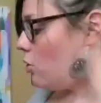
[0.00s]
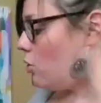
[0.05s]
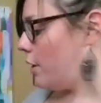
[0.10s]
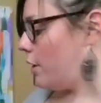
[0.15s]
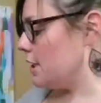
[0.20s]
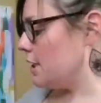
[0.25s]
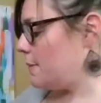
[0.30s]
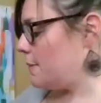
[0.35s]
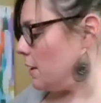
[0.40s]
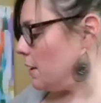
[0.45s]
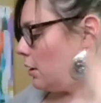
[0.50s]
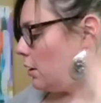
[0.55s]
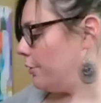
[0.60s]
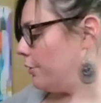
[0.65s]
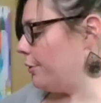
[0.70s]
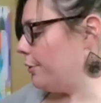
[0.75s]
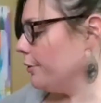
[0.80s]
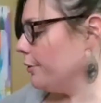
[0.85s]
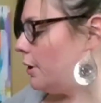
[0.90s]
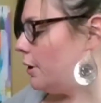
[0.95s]
going to be
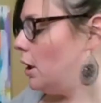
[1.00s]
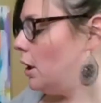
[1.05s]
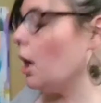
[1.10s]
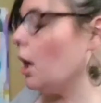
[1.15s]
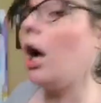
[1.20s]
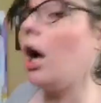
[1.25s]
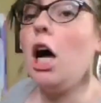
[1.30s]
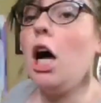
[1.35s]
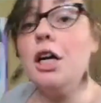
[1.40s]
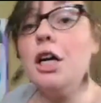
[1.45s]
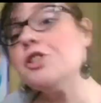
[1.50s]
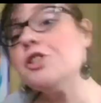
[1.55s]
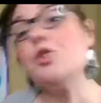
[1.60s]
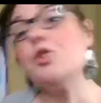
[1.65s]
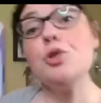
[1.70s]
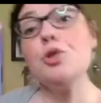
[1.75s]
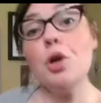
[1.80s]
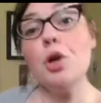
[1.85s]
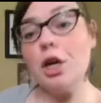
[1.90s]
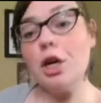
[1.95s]
glued
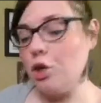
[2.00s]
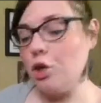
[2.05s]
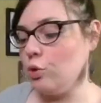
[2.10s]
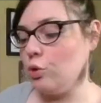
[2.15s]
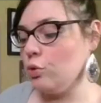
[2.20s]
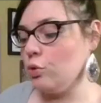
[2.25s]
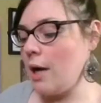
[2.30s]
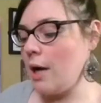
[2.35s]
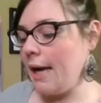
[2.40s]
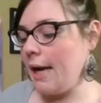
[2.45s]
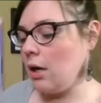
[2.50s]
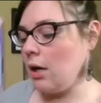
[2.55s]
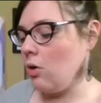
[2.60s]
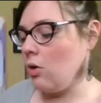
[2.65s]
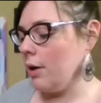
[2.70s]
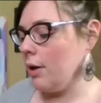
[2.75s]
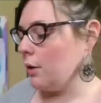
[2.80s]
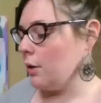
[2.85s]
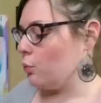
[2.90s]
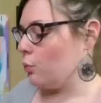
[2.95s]
onto your
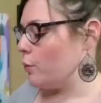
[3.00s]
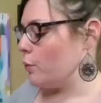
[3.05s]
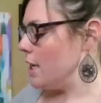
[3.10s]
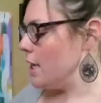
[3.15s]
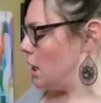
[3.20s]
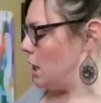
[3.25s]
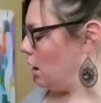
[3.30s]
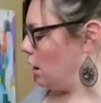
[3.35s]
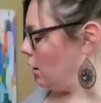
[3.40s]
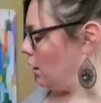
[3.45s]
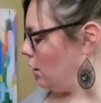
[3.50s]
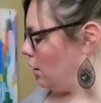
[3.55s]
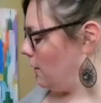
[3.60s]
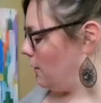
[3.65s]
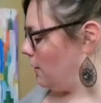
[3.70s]
cricoid ring